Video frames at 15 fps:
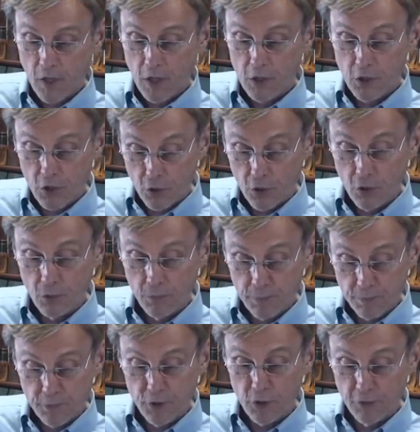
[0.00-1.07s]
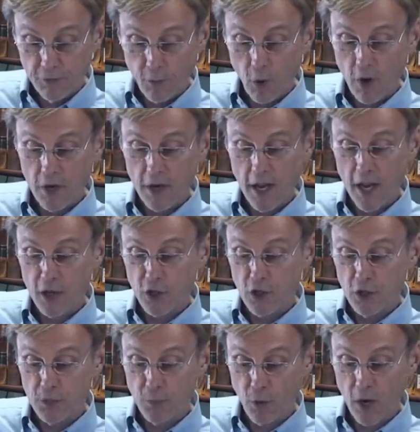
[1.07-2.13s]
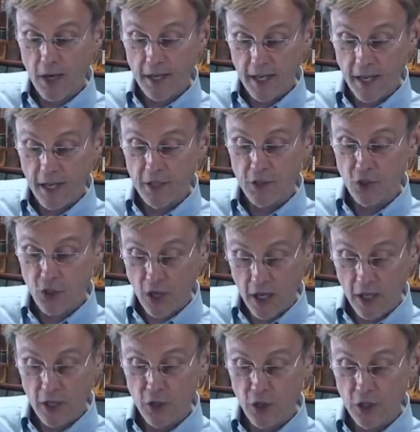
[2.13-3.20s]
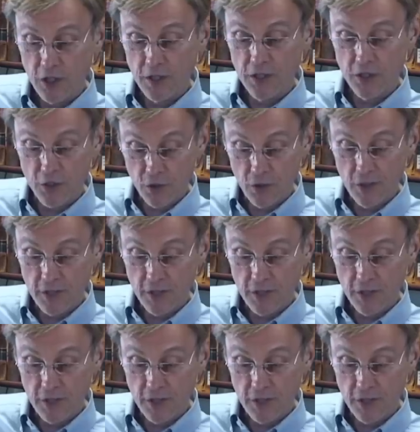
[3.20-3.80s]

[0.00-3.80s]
Two, two foreign nationals brought a case challenging this.